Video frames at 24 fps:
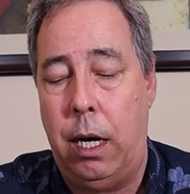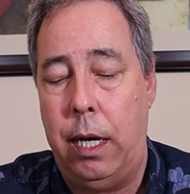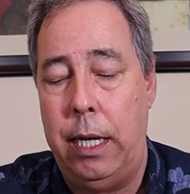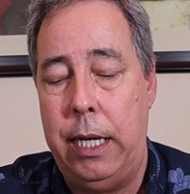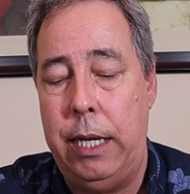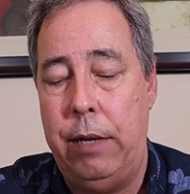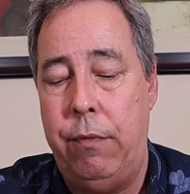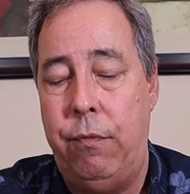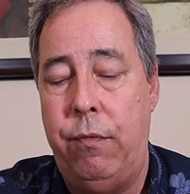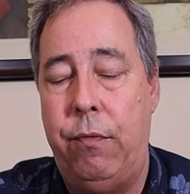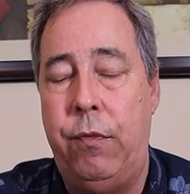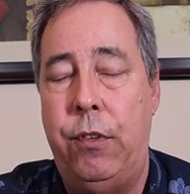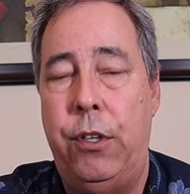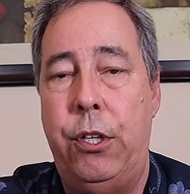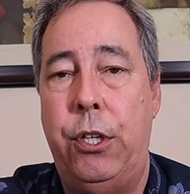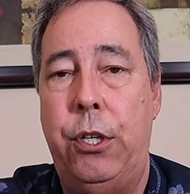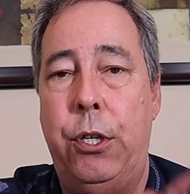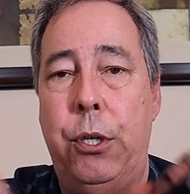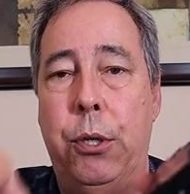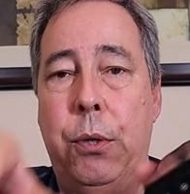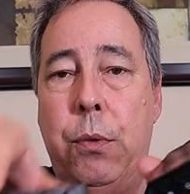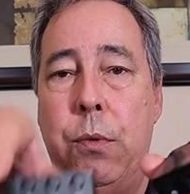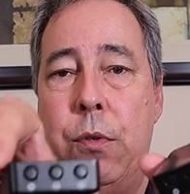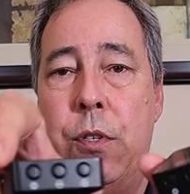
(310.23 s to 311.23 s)
If
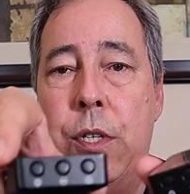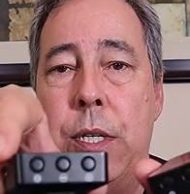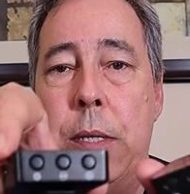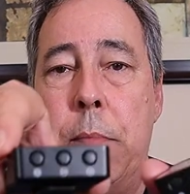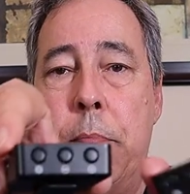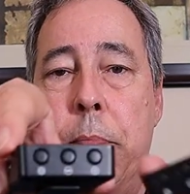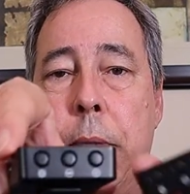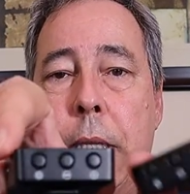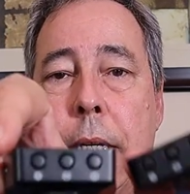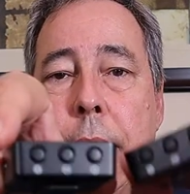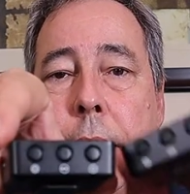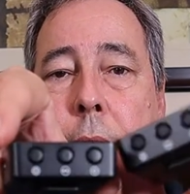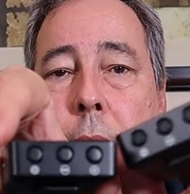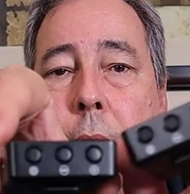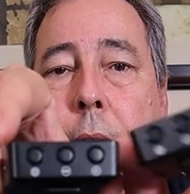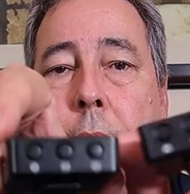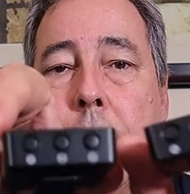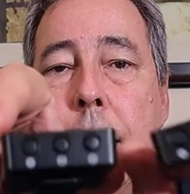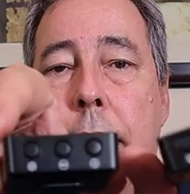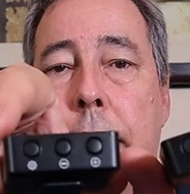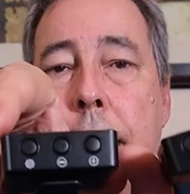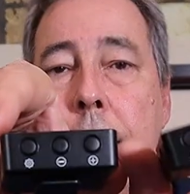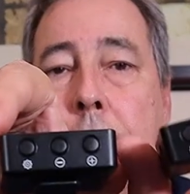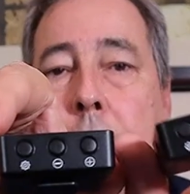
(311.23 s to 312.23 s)
you simply
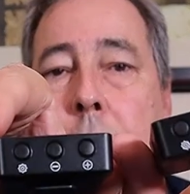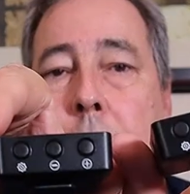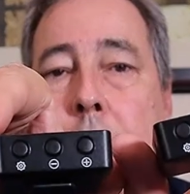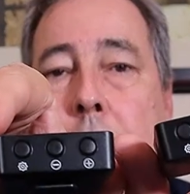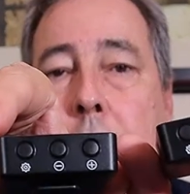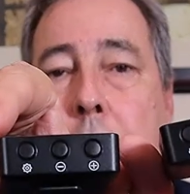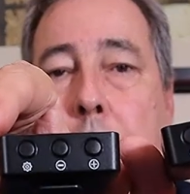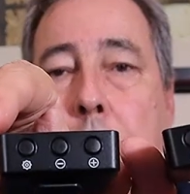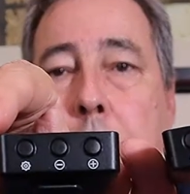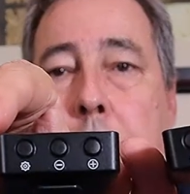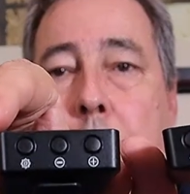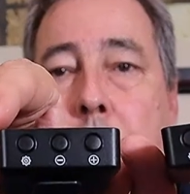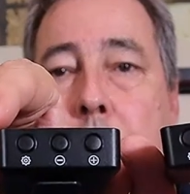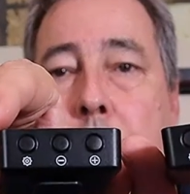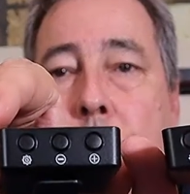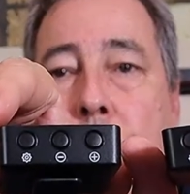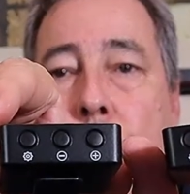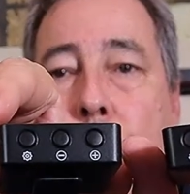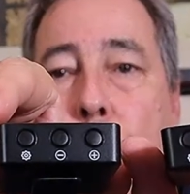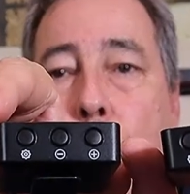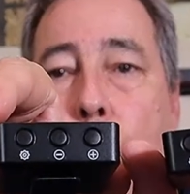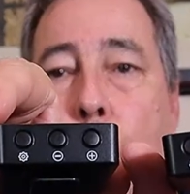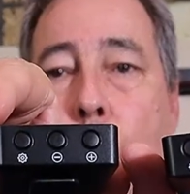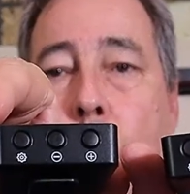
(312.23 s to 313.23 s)
hit the
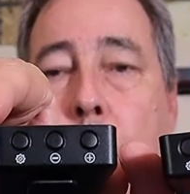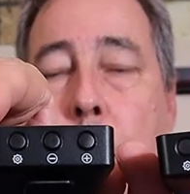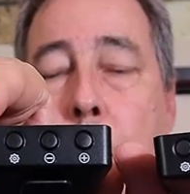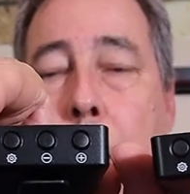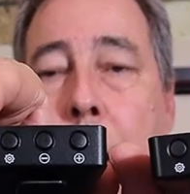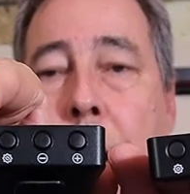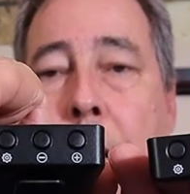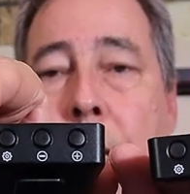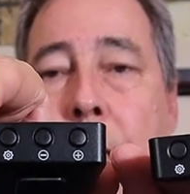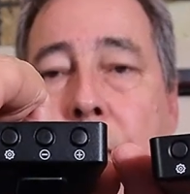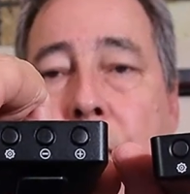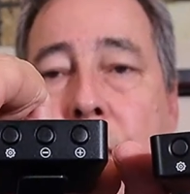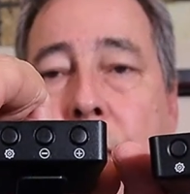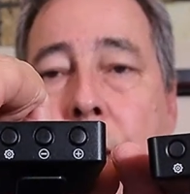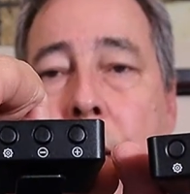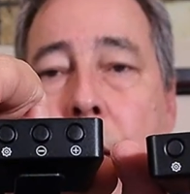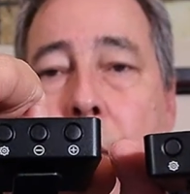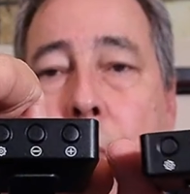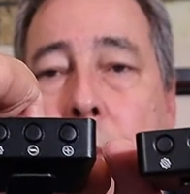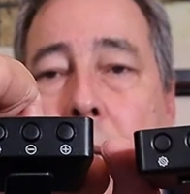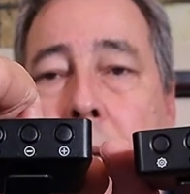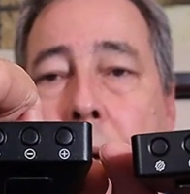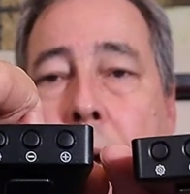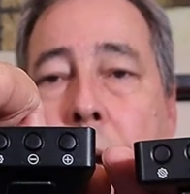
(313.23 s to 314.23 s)
plus or minus
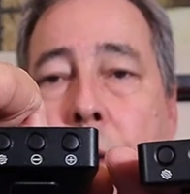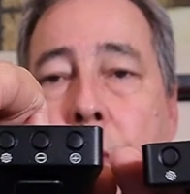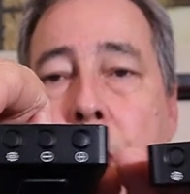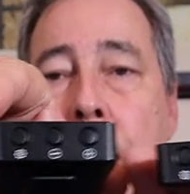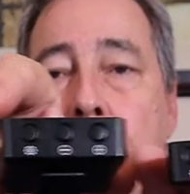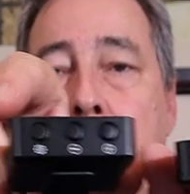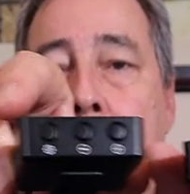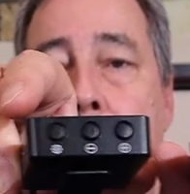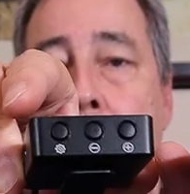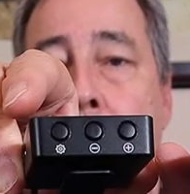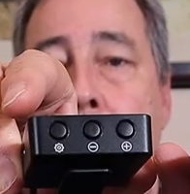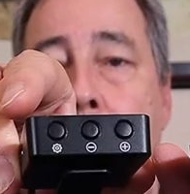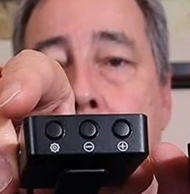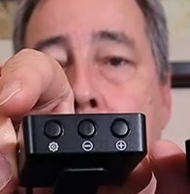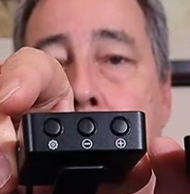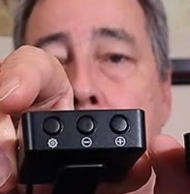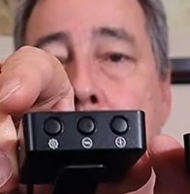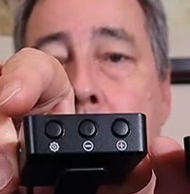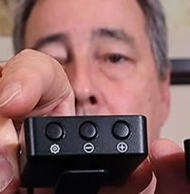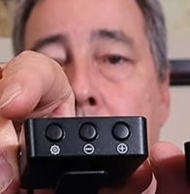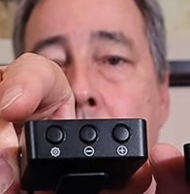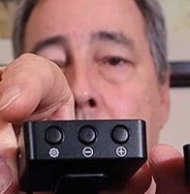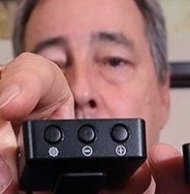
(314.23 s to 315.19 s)
sign without hitting